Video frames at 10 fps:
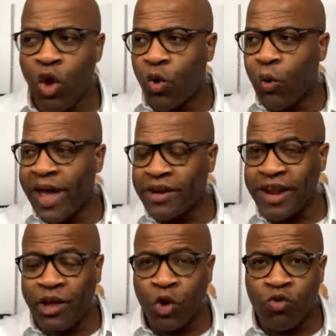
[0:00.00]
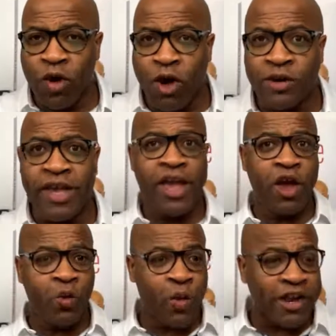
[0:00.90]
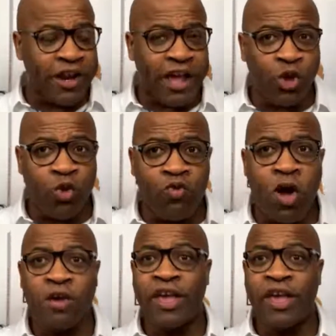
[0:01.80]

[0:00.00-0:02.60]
where did I go wrong here? Where did I go wrong